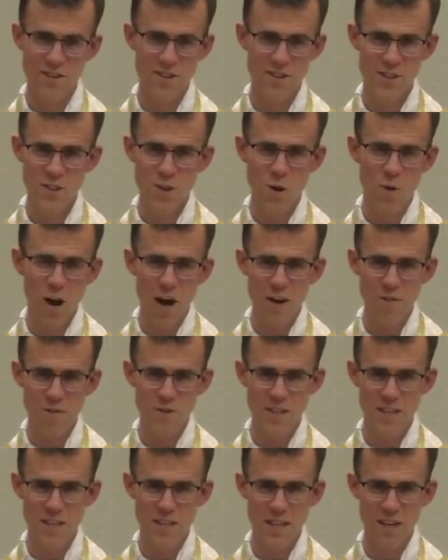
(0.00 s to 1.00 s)
so
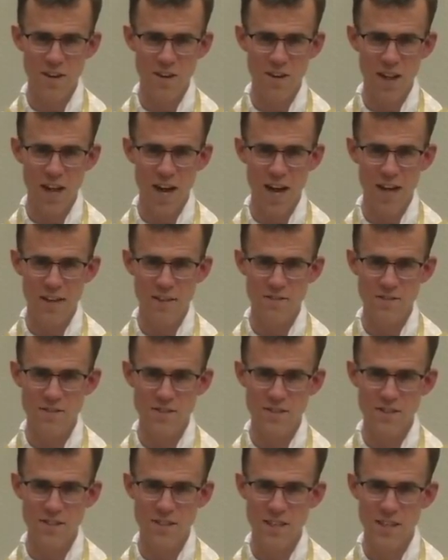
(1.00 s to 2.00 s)
often in our
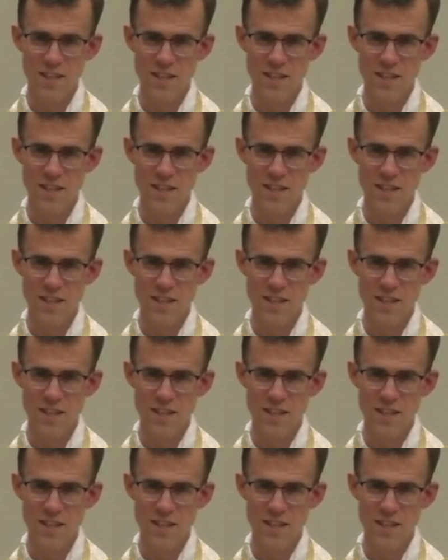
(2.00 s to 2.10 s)
lives.